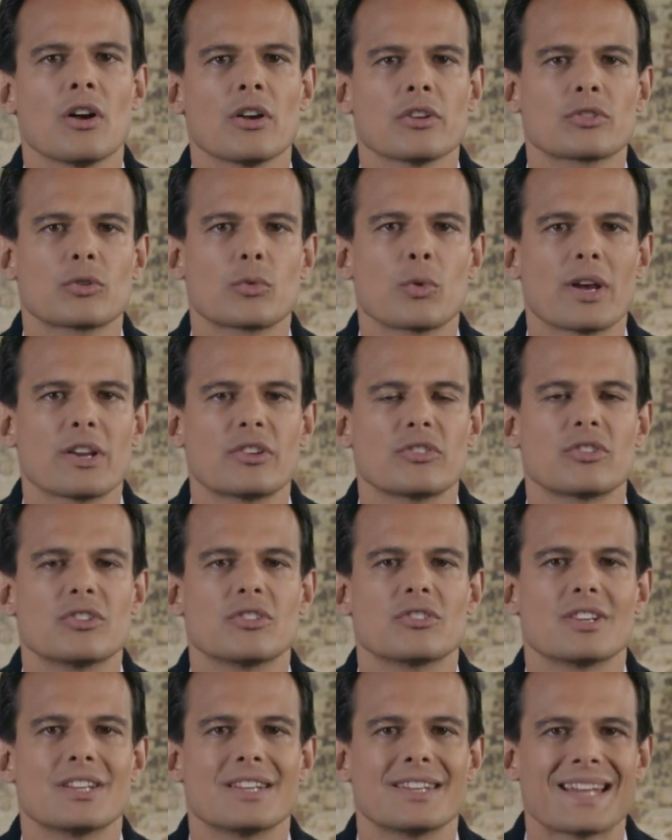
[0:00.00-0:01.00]
ask
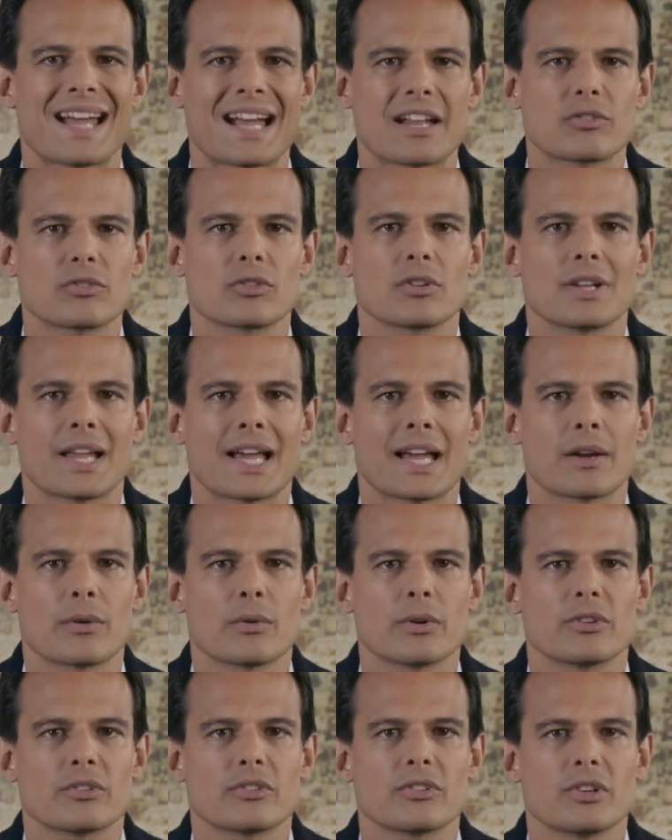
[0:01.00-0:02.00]
questions in natural
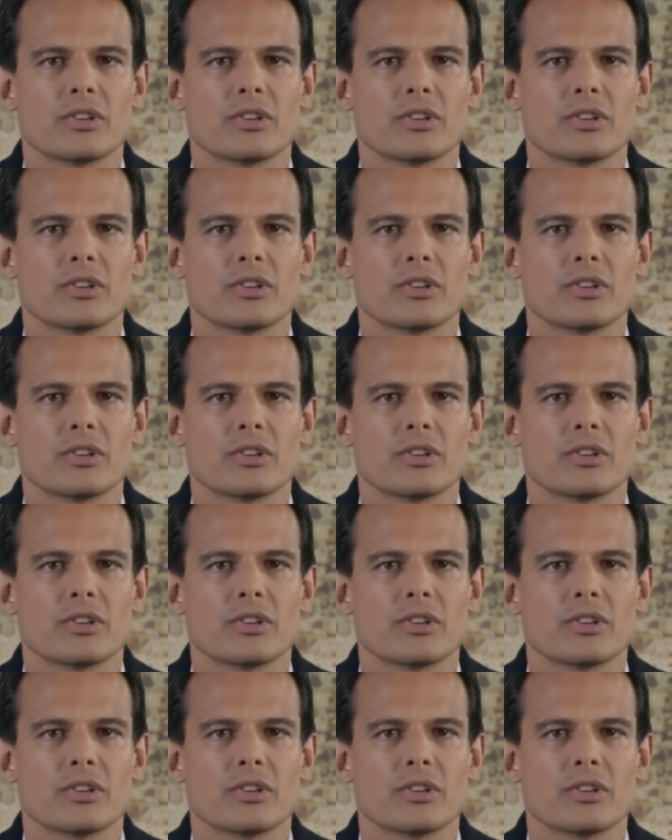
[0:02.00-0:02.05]
language.